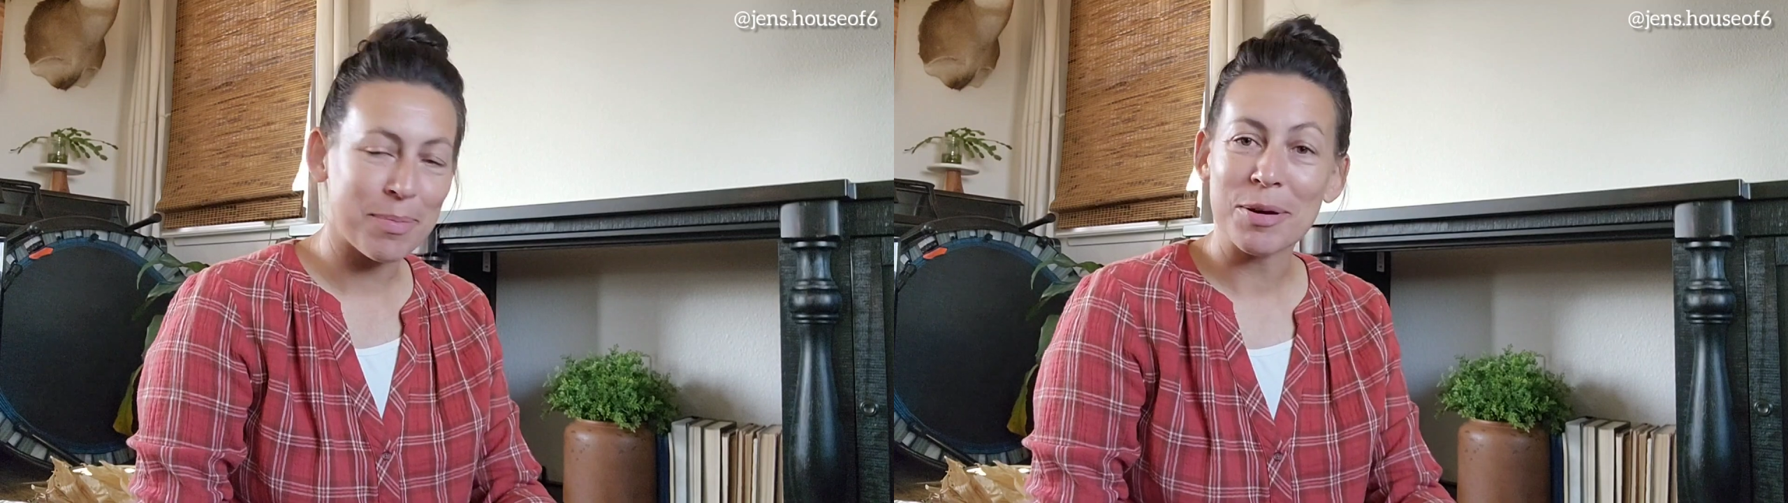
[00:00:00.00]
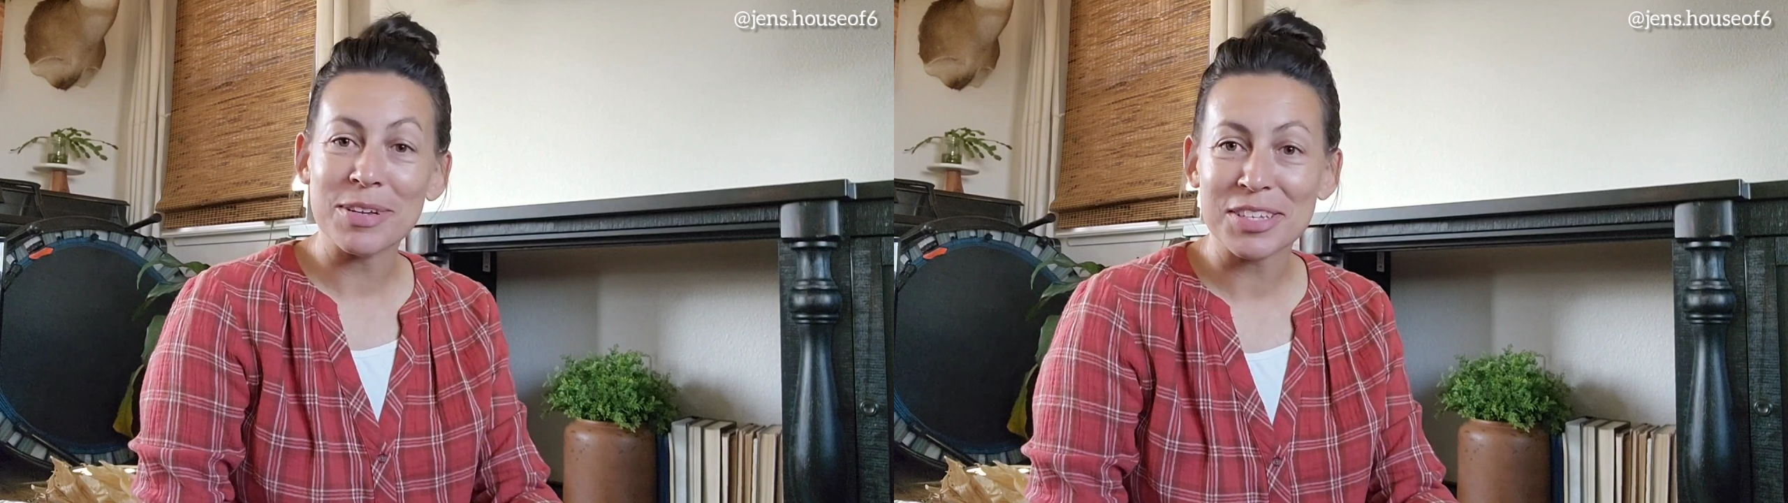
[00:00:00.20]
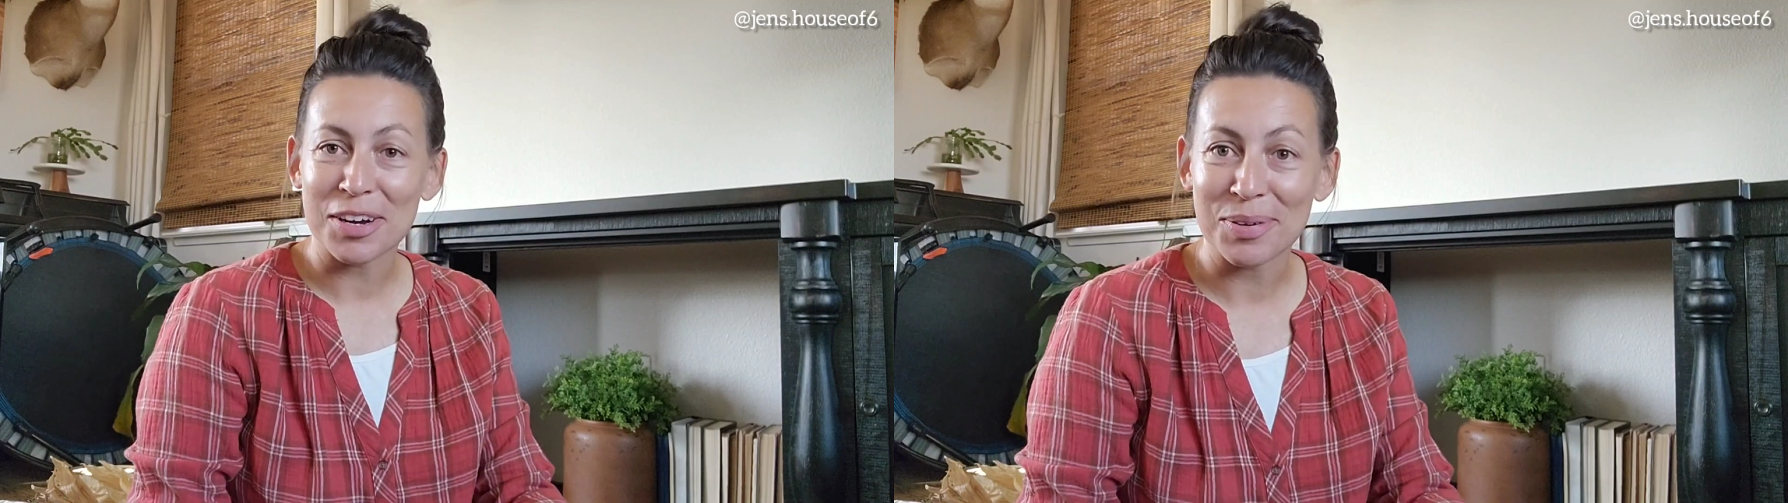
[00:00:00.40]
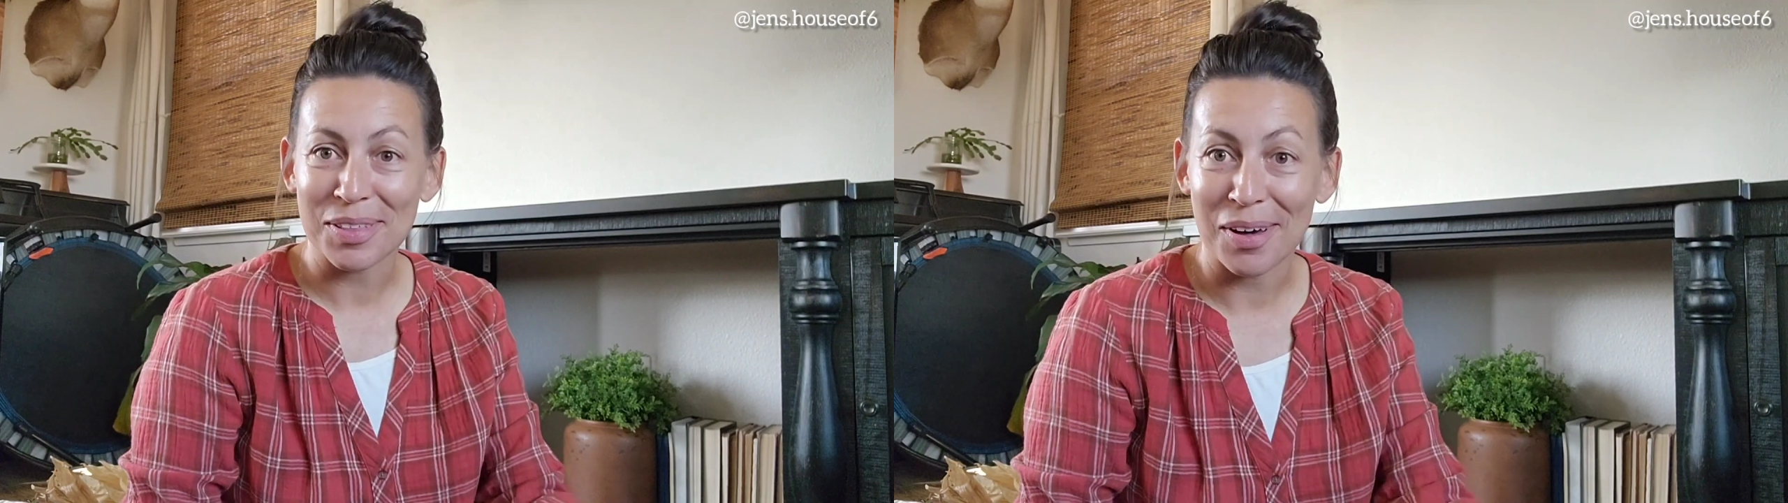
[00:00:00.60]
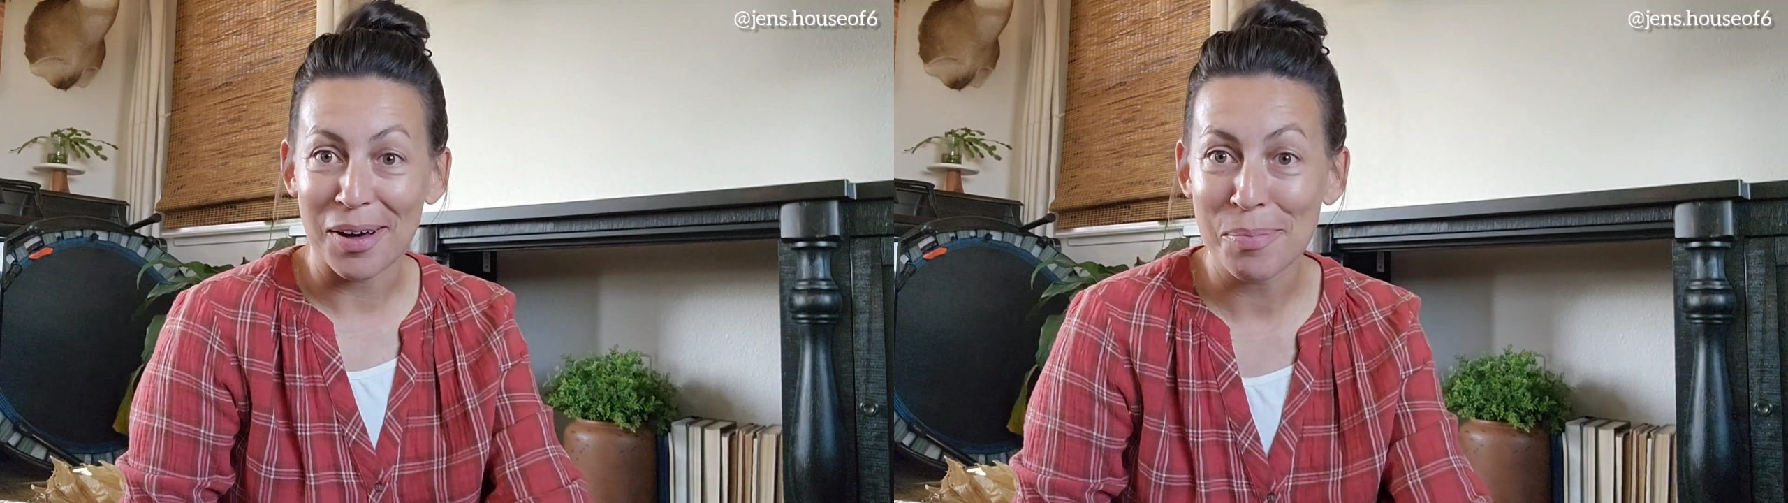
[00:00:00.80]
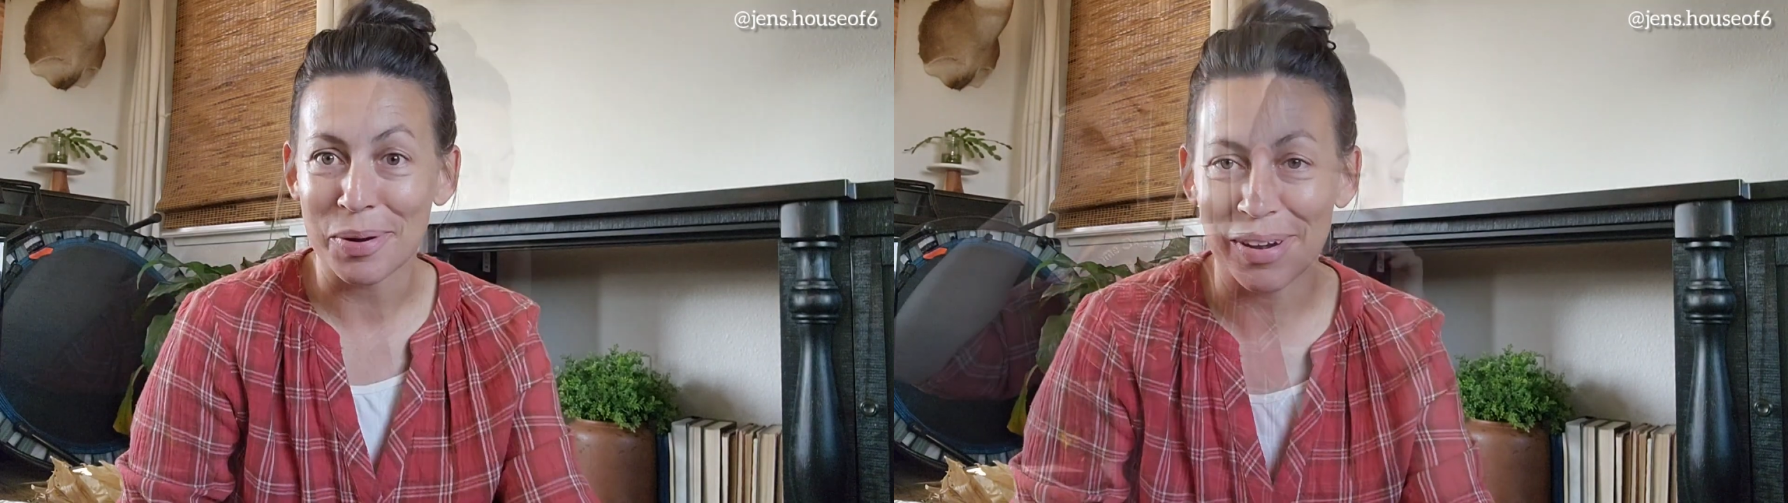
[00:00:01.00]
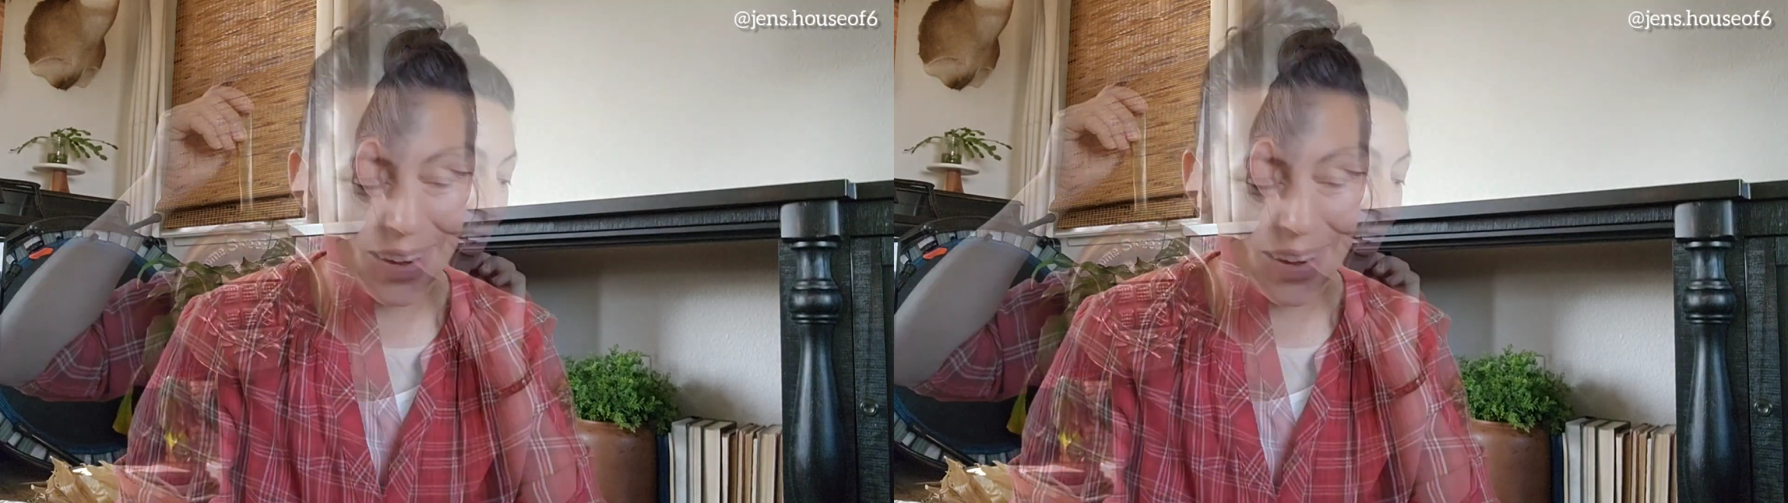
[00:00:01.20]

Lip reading: How about we start with copper? I don't know